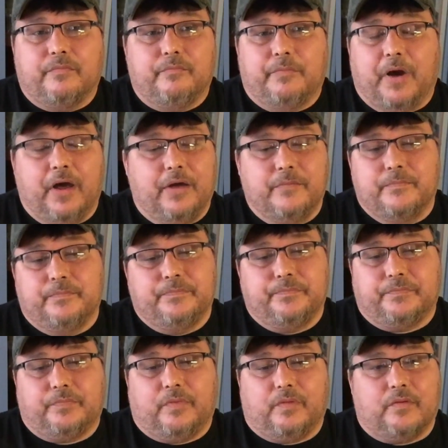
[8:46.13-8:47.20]
But
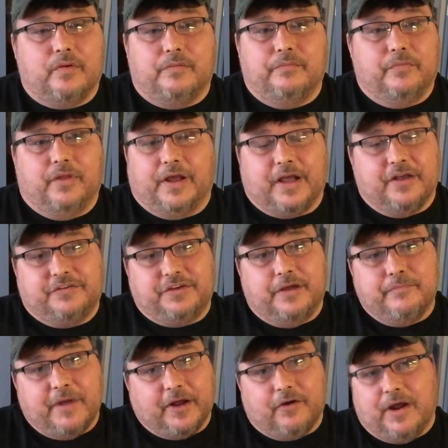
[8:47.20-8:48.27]
like I said,
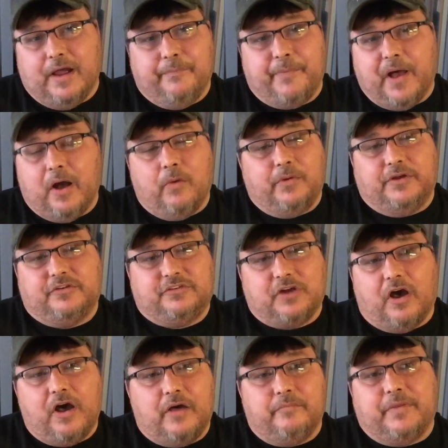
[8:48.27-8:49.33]
my grandpa always
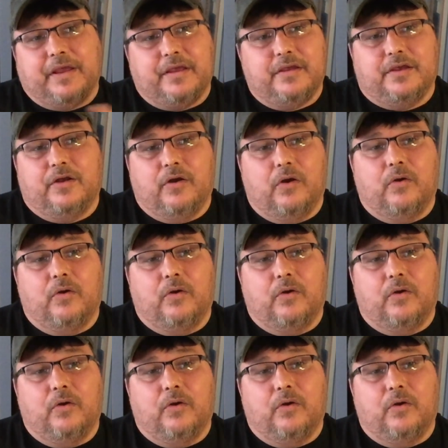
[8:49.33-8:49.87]
taught me,